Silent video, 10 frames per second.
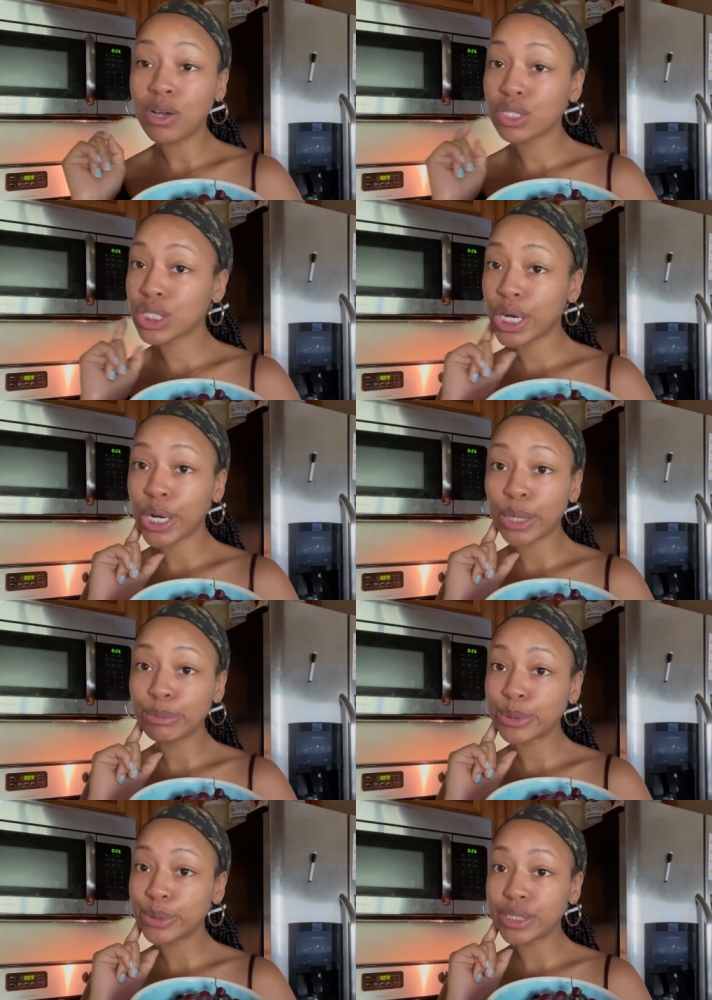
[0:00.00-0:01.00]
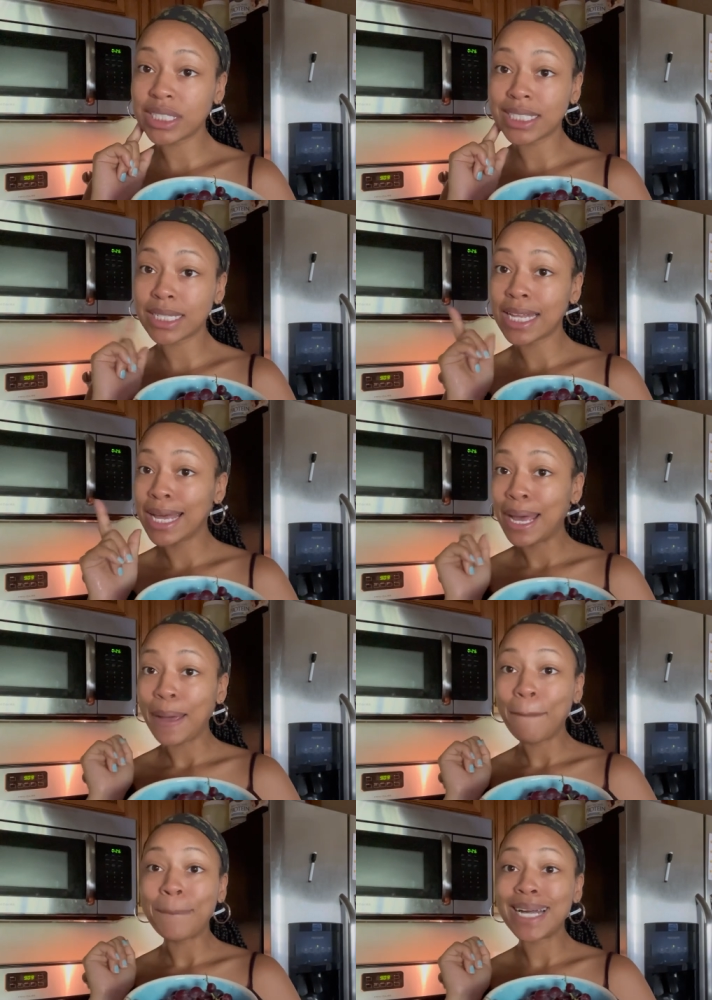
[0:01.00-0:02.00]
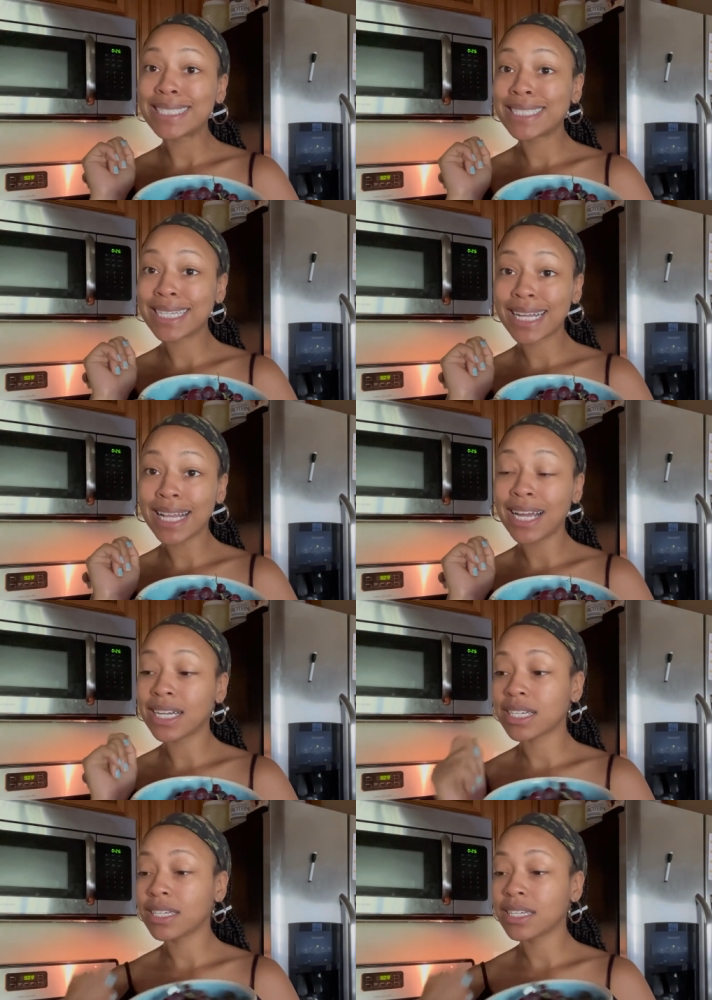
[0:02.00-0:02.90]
gonna start homeschooling by 10 o'clock.